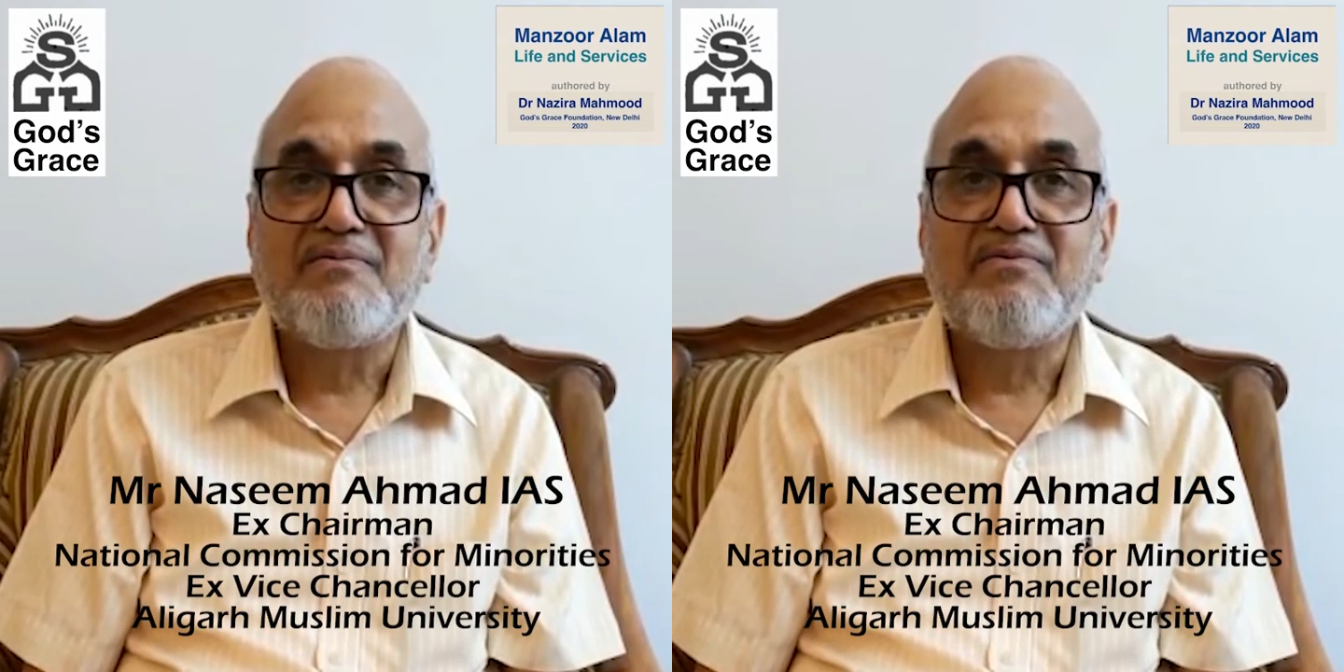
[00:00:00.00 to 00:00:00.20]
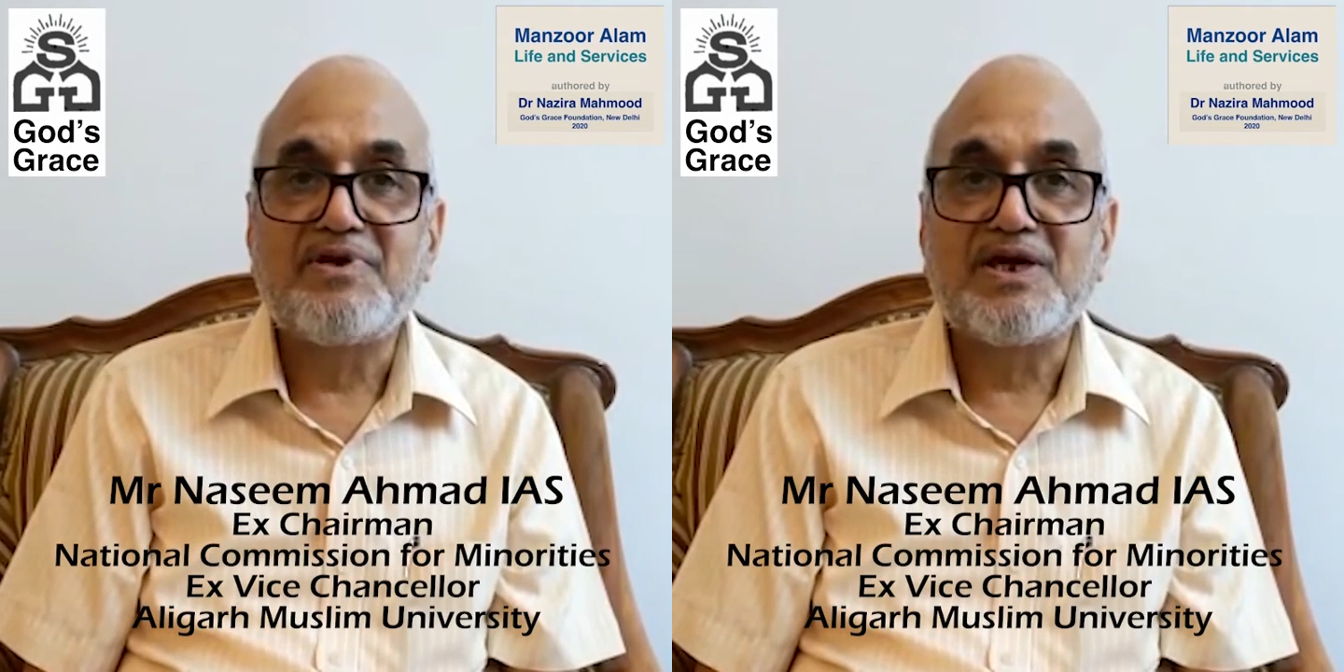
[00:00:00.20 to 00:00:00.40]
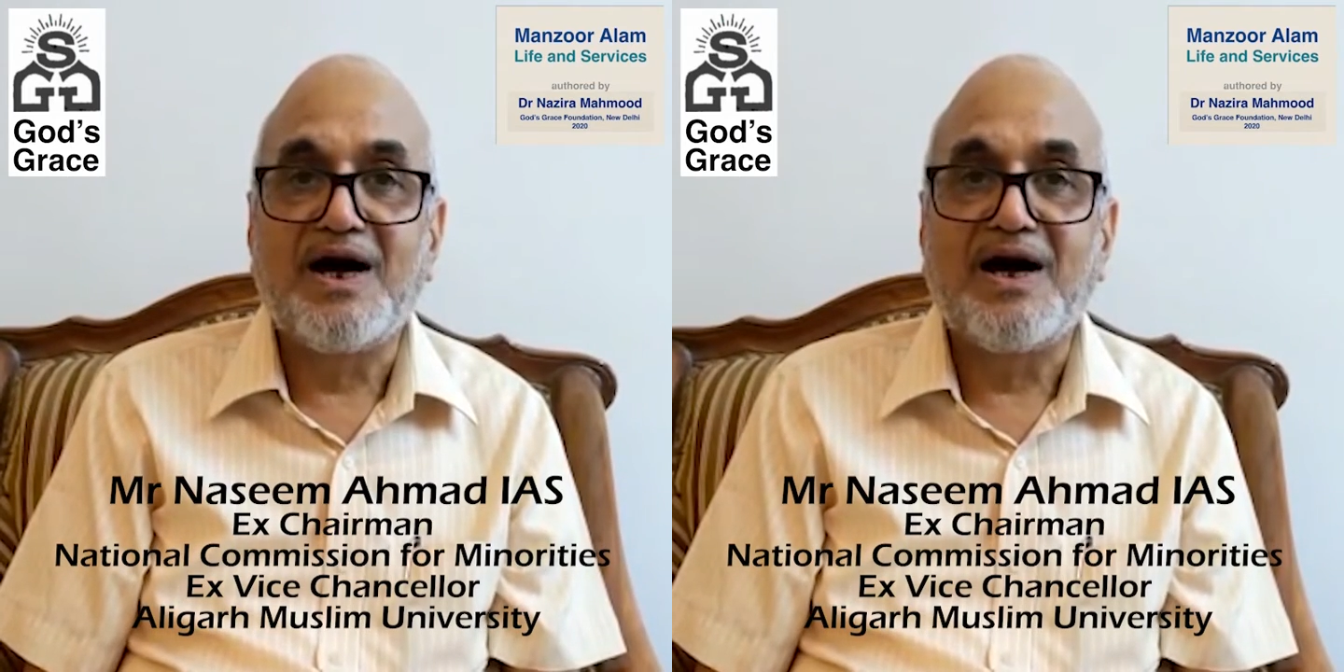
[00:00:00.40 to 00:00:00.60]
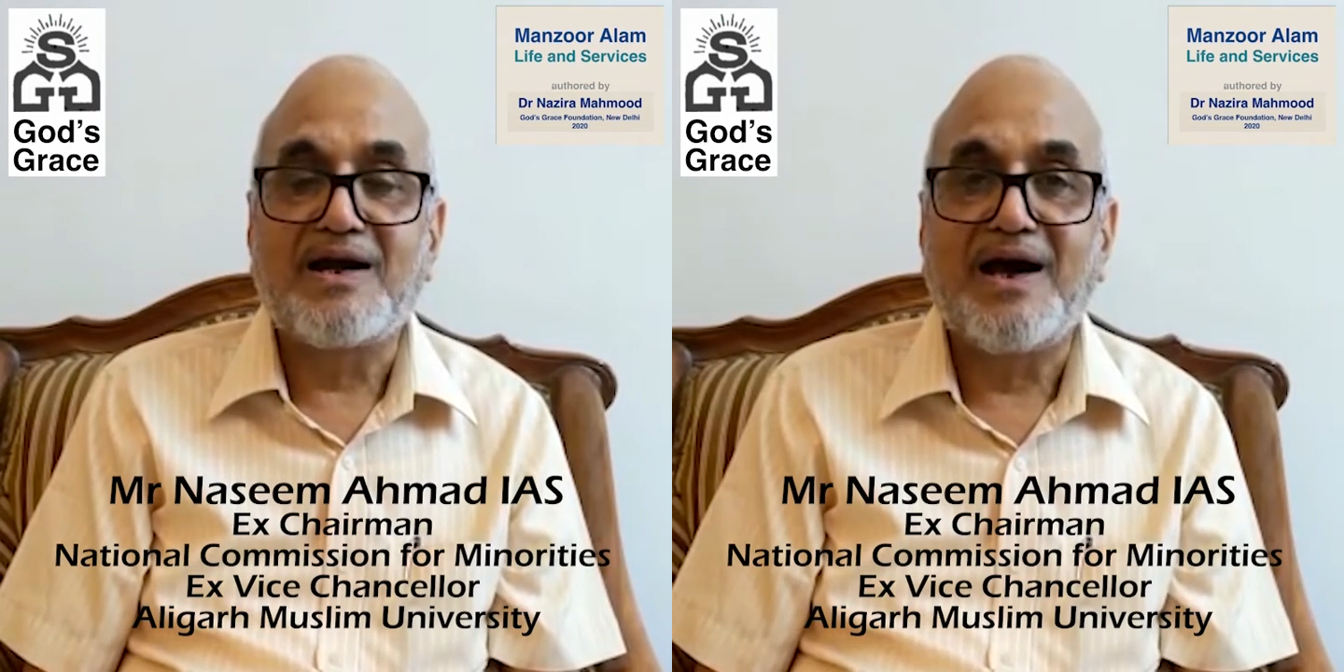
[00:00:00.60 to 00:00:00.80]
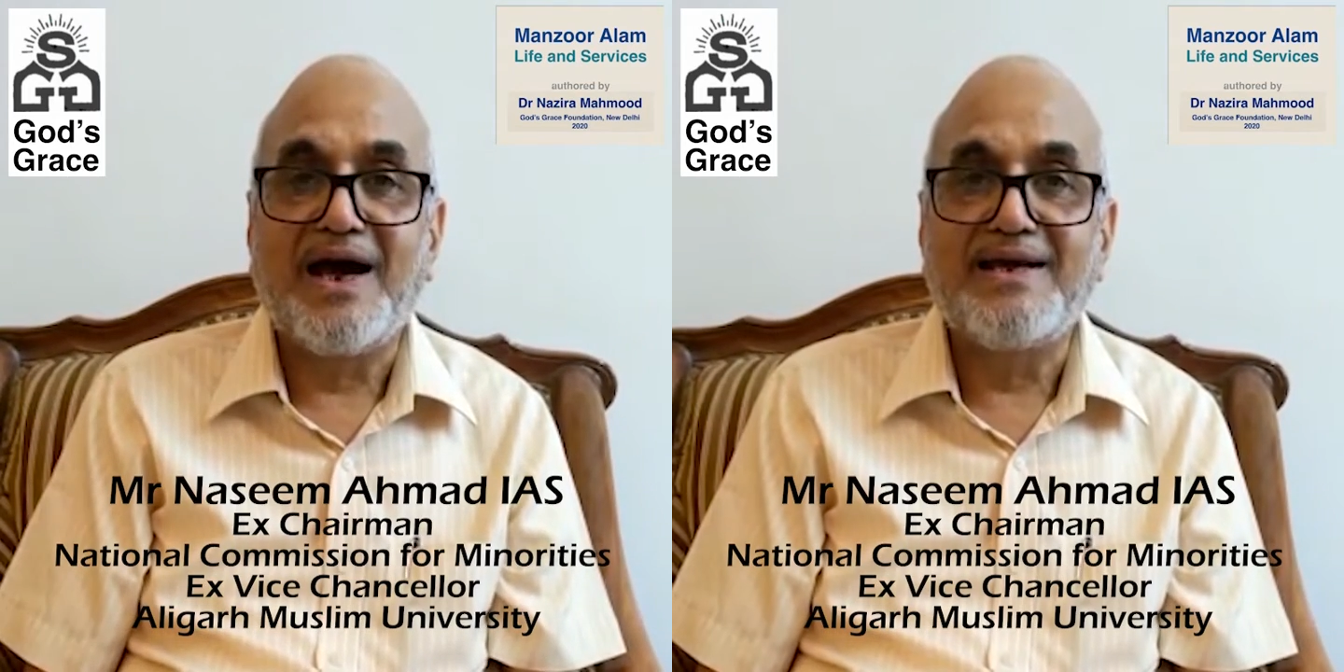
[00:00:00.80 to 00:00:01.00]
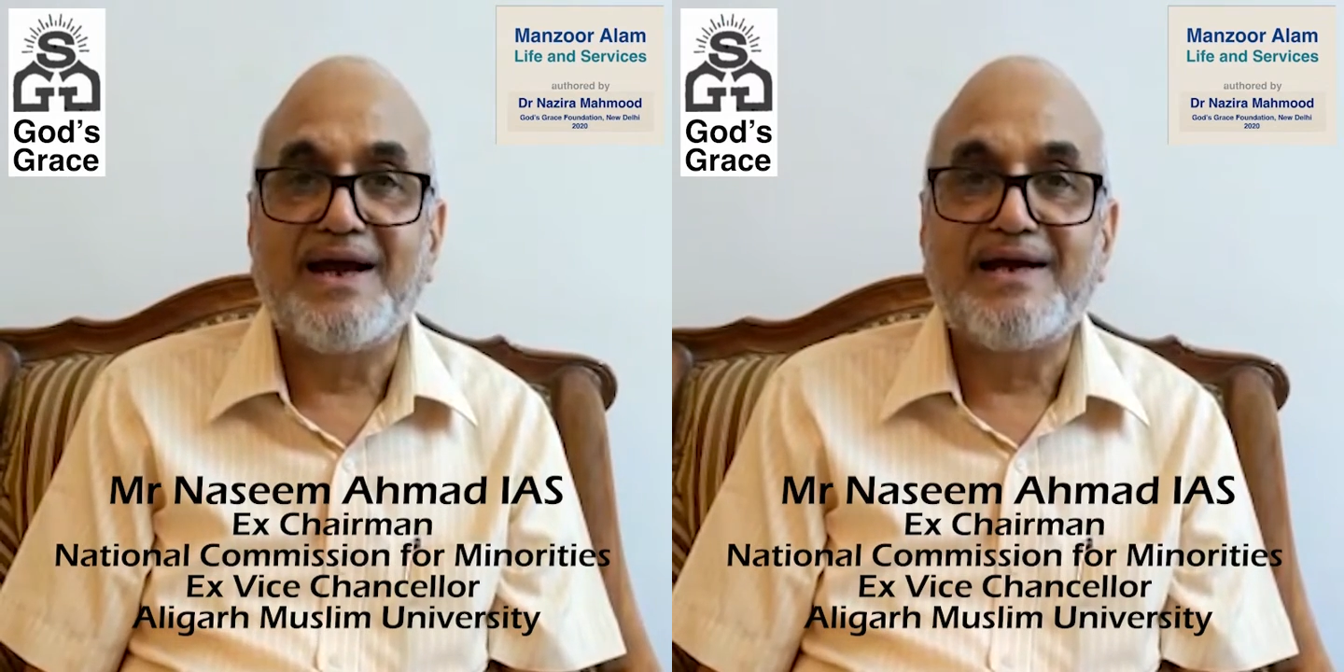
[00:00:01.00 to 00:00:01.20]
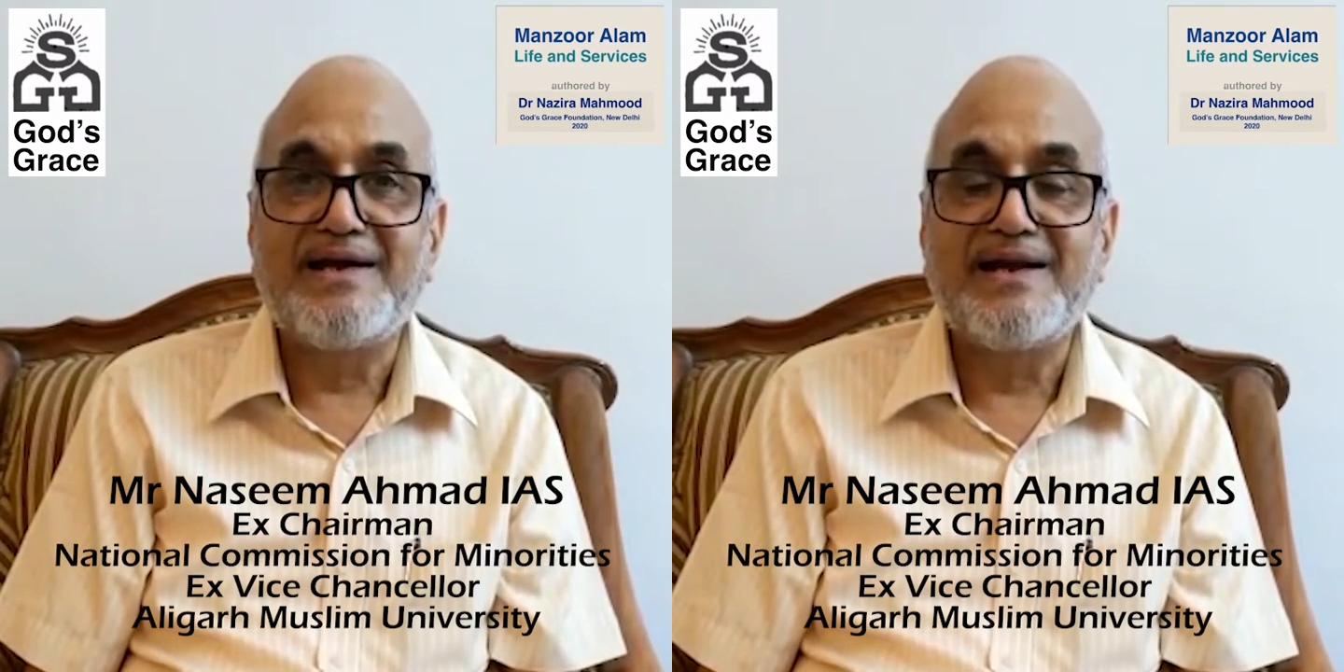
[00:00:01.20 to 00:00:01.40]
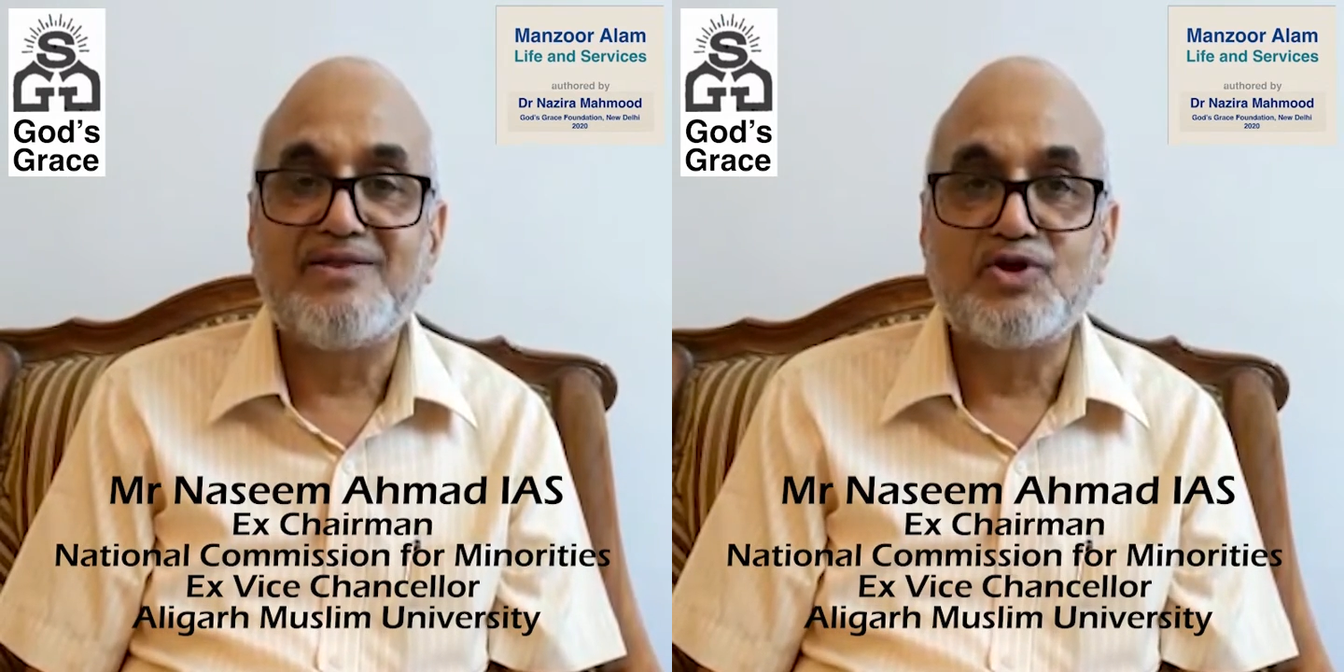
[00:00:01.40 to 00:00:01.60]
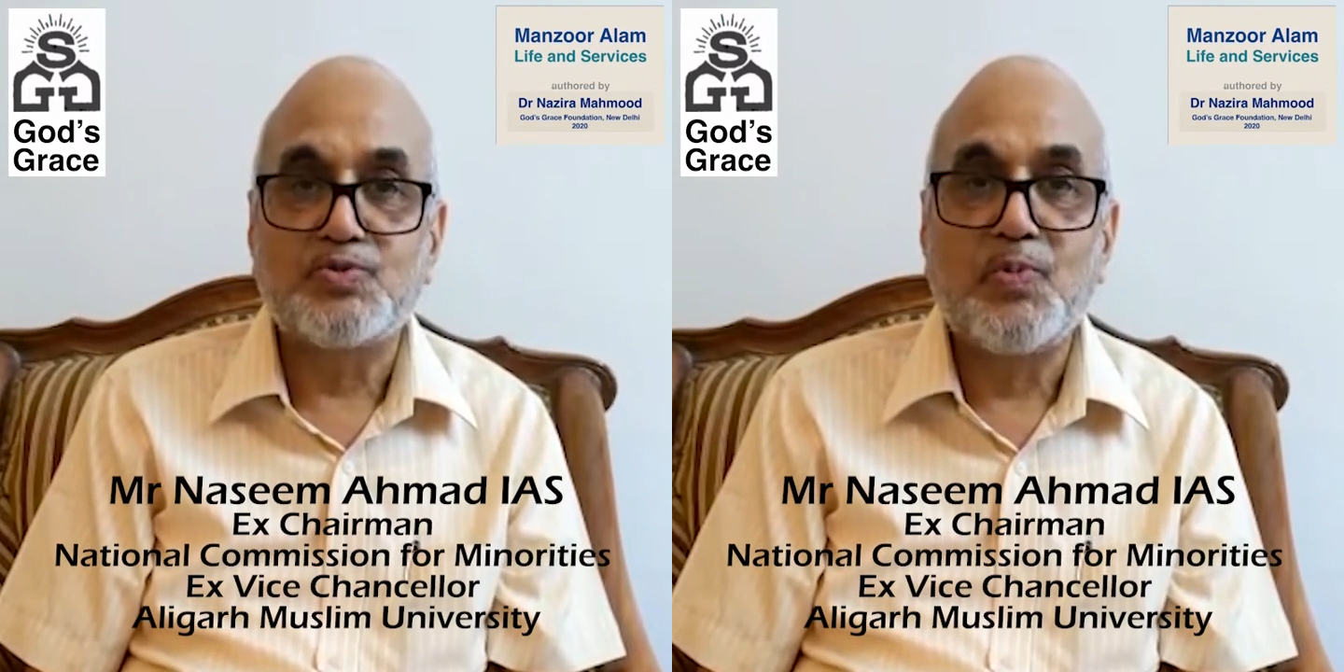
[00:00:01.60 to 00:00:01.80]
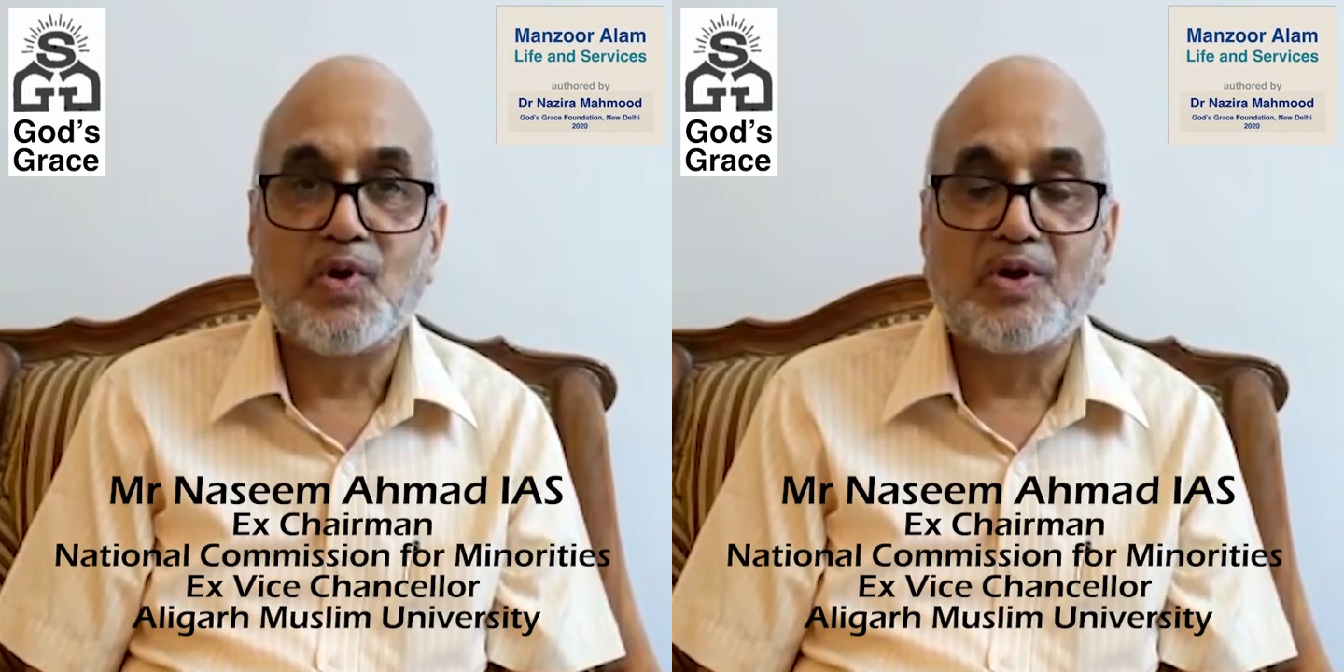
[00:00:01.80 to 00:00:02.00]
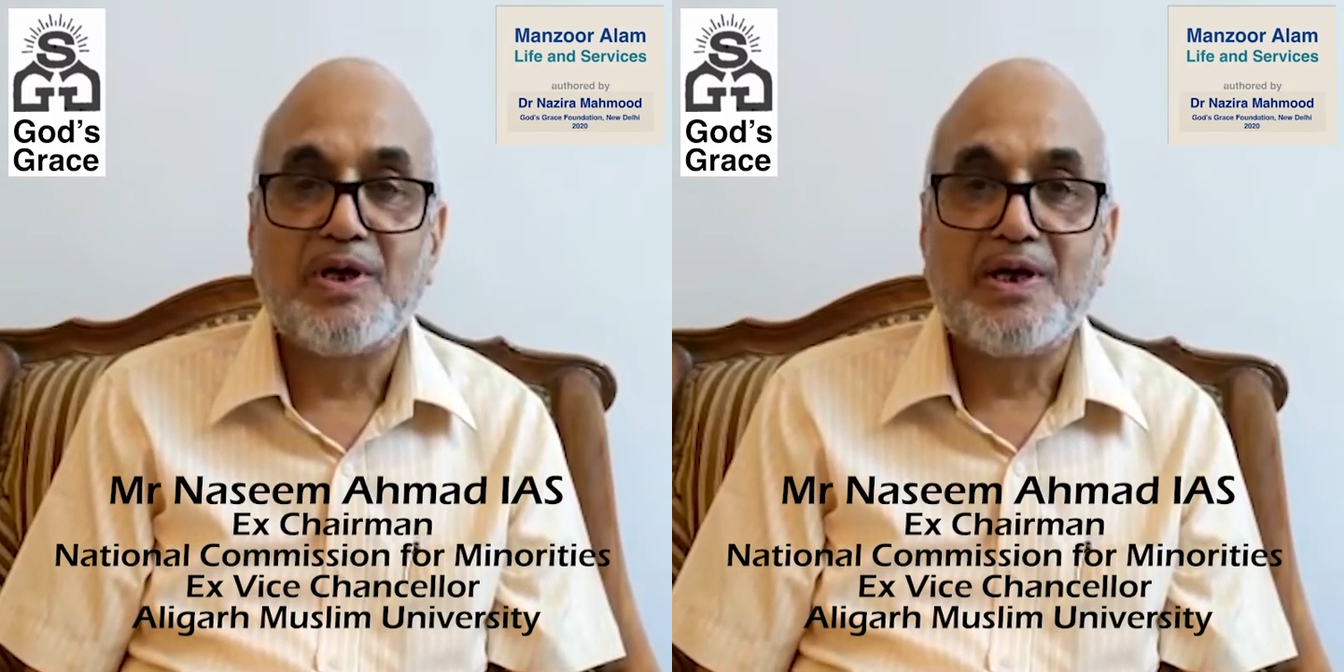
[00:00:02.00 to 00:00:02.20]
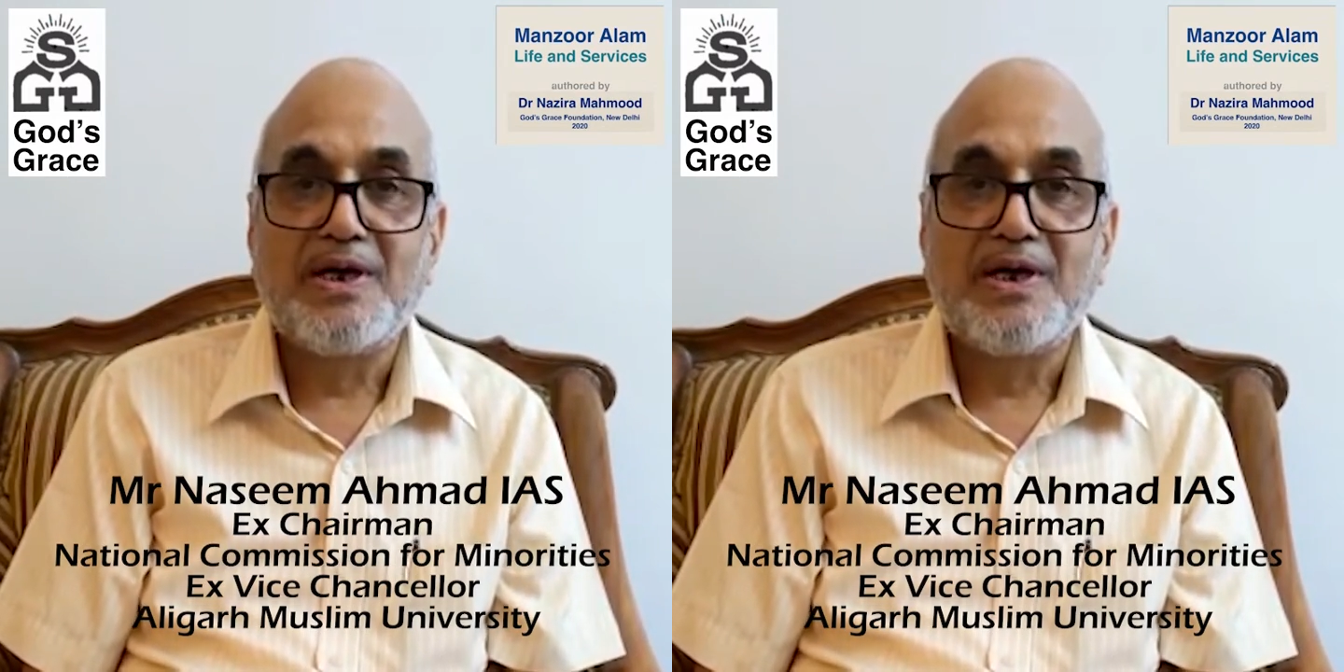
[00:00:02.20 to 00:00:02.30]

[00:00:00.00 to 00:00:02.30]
which are highlighted in this book.